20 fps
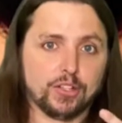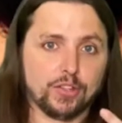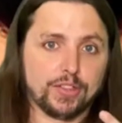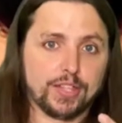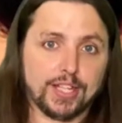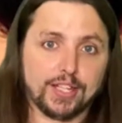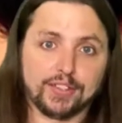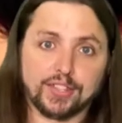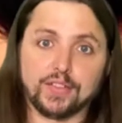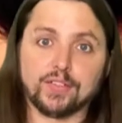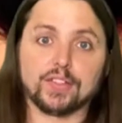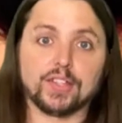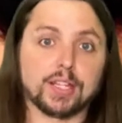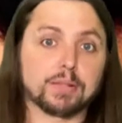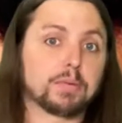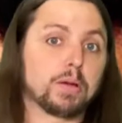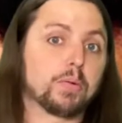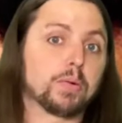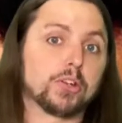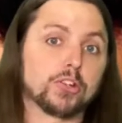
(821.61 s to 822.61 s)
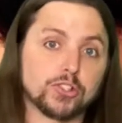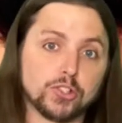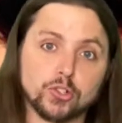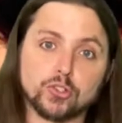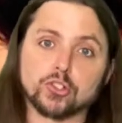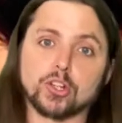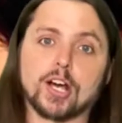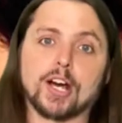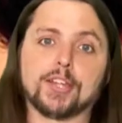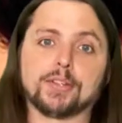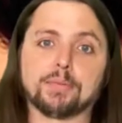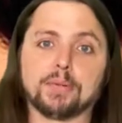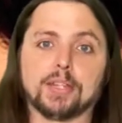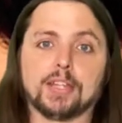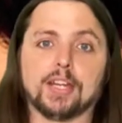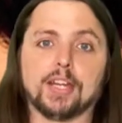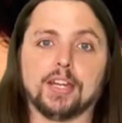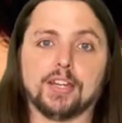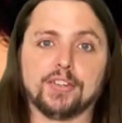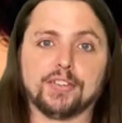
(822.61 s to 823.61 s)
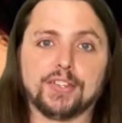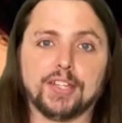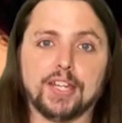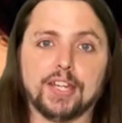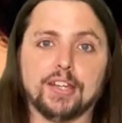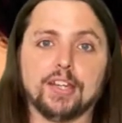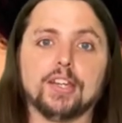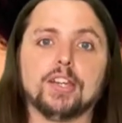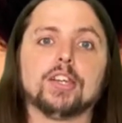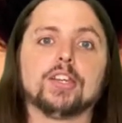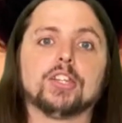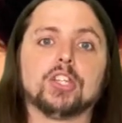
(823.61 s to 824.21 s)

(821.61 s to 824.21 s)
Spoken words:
things even like my Winter Soldier cosplay that I just did,